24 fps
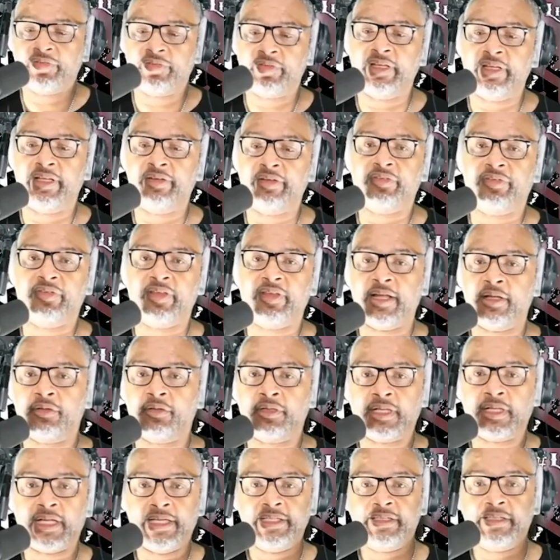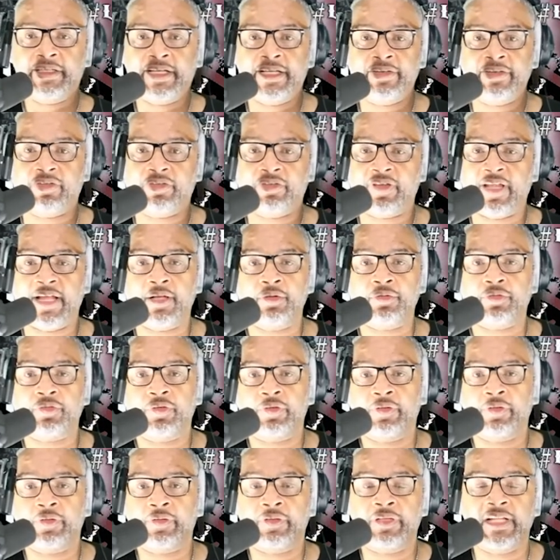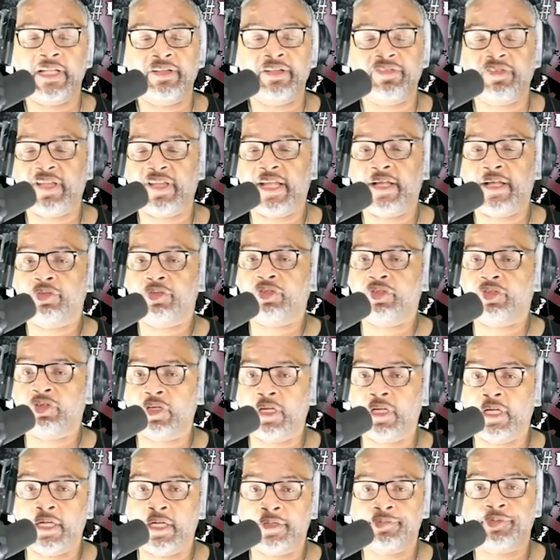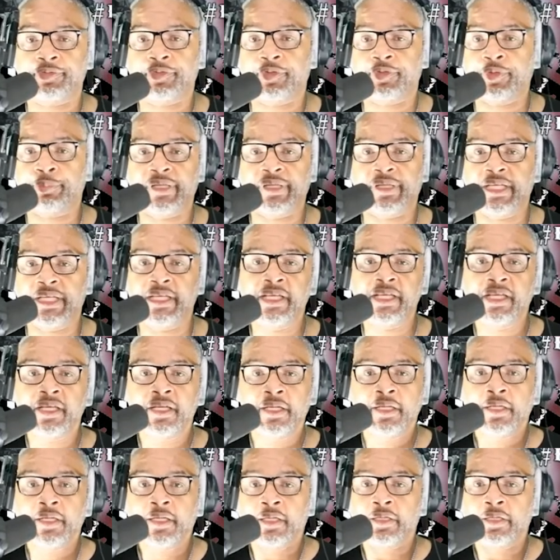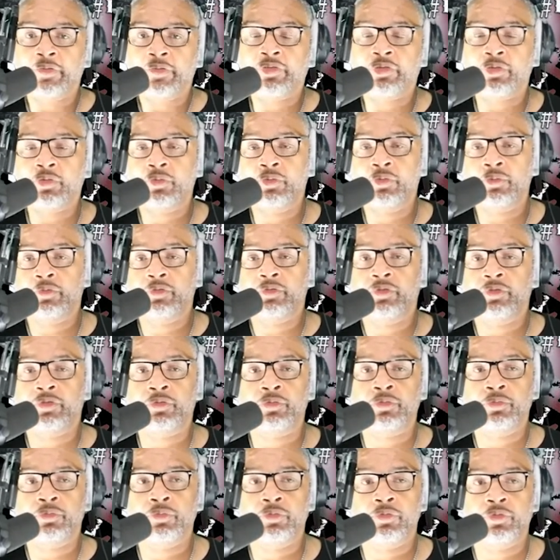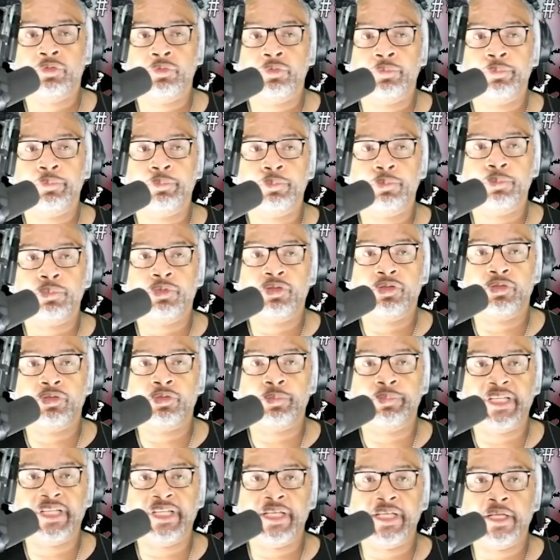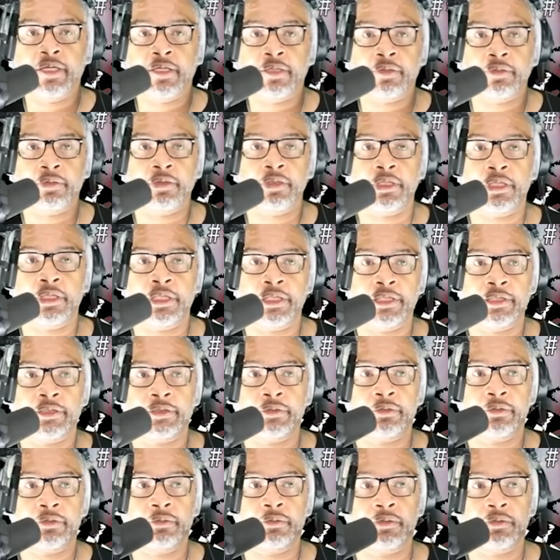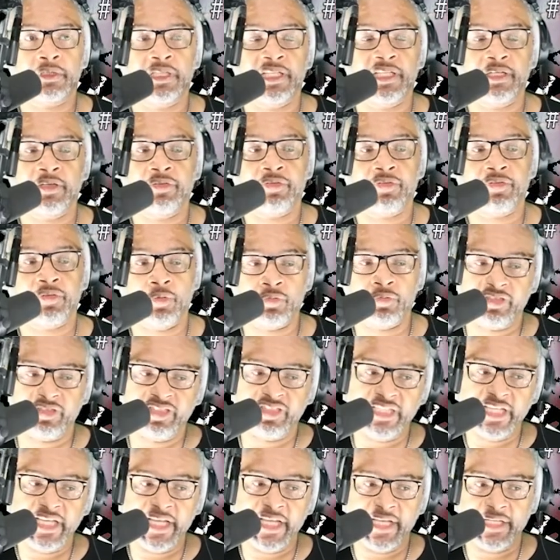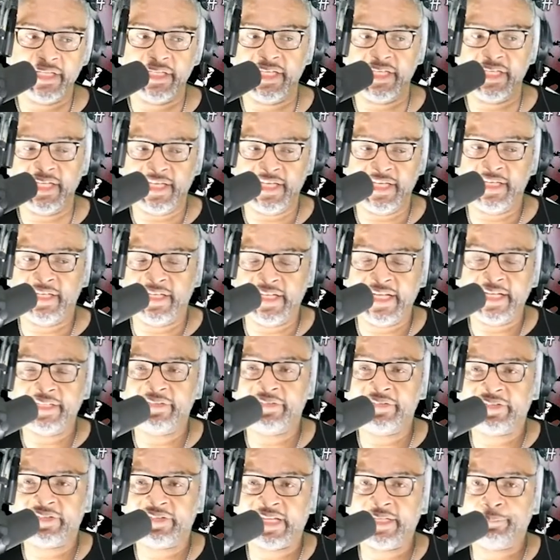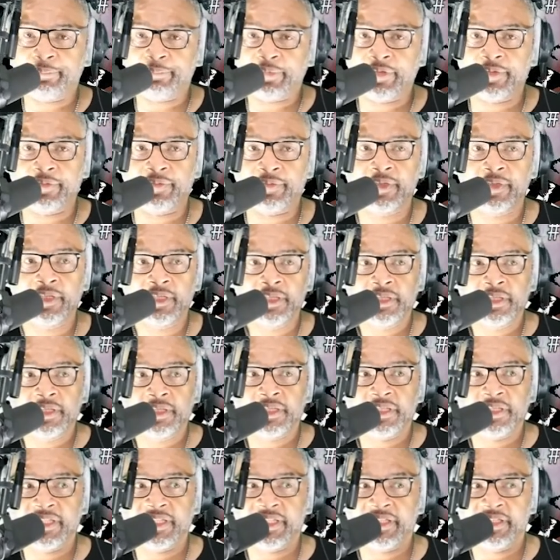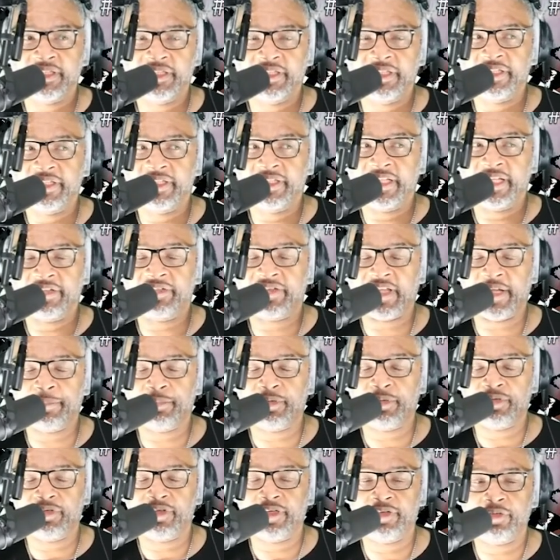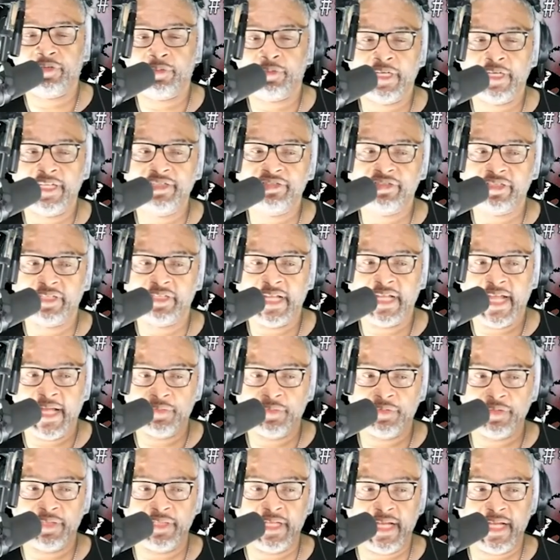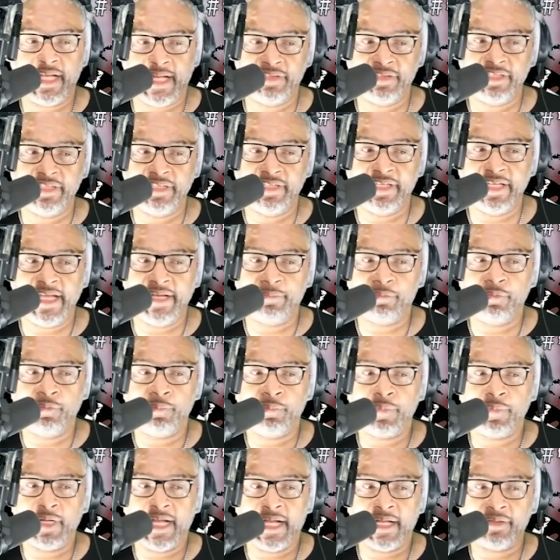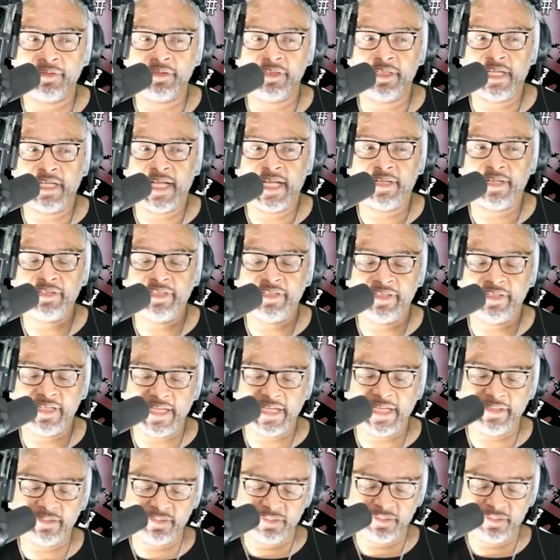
that sounds like that sounds that sounds tough to be to to to to be a, uh an associate in that type of in in that type of situation how how did that how how did that